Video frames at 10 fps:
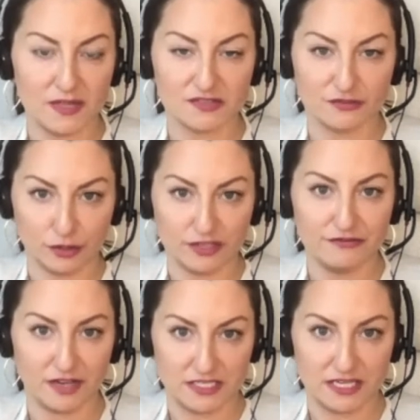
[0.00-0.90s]
fully
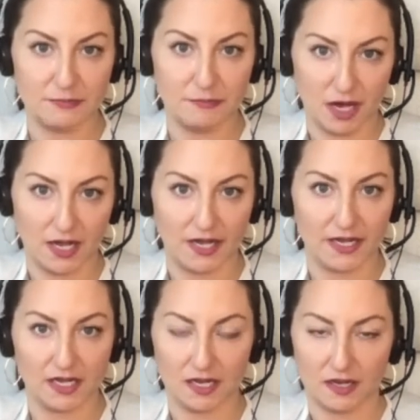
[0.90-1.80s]
funded
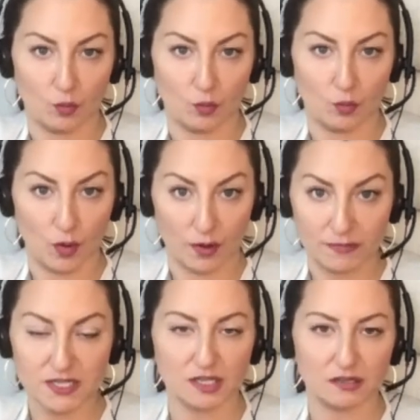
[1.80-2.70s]
by one
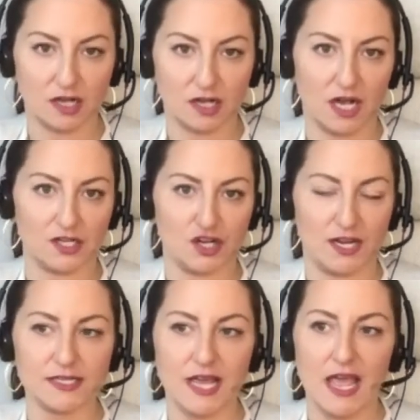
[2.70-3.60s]
particular contract,
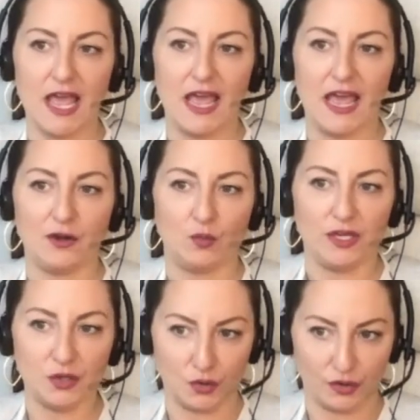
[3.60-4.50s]
and we
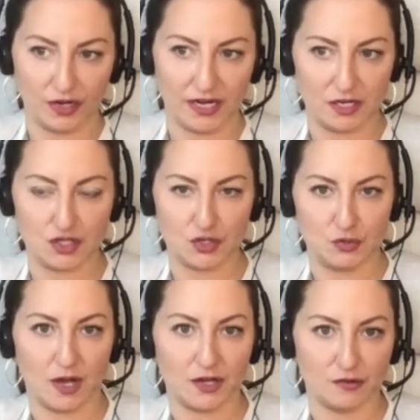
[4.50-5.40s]
agreed to
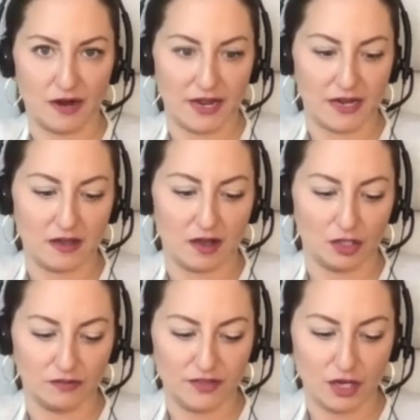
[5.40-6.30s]
underwrite all
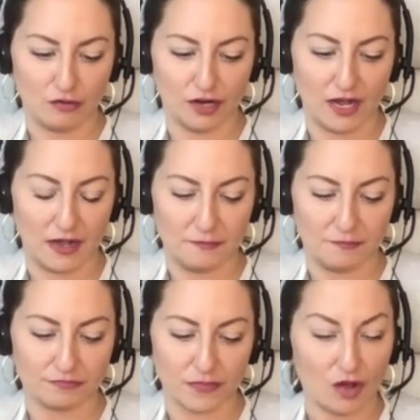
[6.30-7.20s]
the
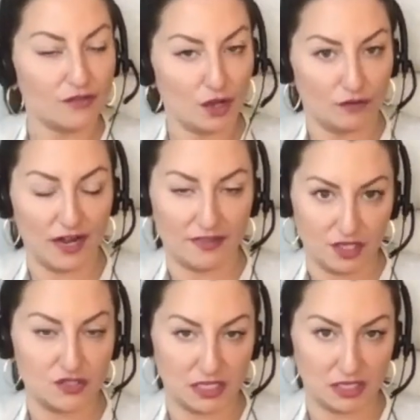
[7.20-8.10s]
overhead, the
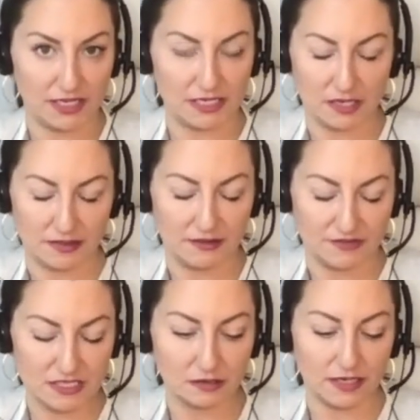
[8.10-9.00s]
utility, the
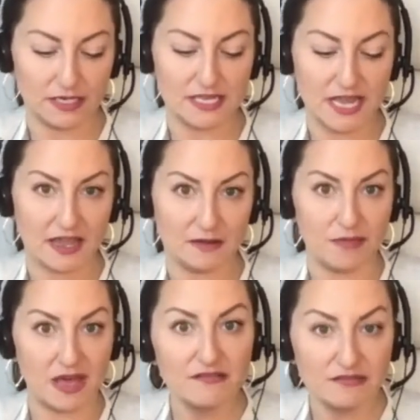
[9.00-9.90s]
facilities, and
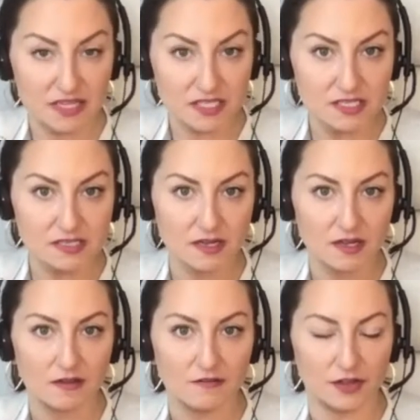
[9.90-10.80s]
benefits
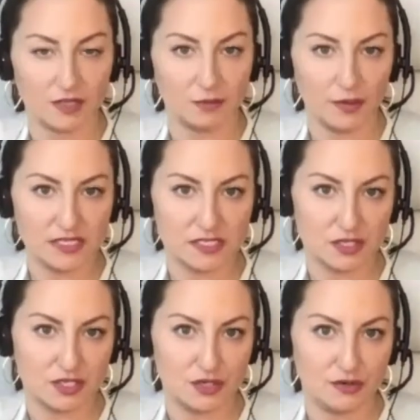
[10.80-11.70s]
for the employees to
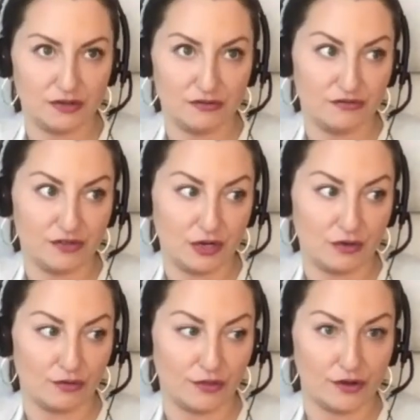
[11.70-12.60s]
the tune of, you
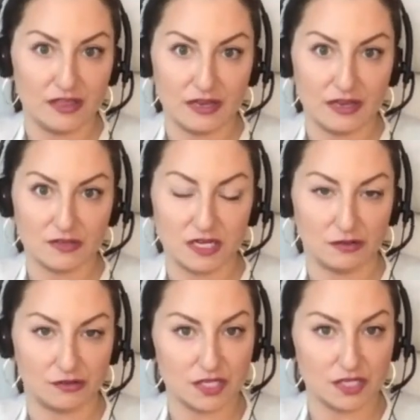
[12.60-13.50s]
know,
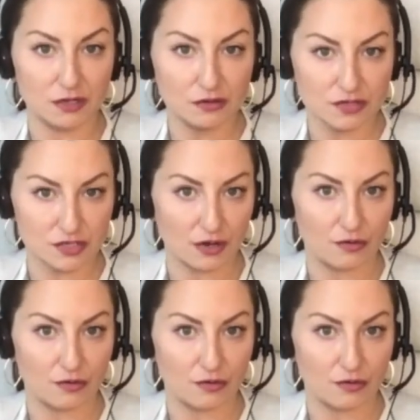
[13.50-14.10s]
$30,000 a year or so.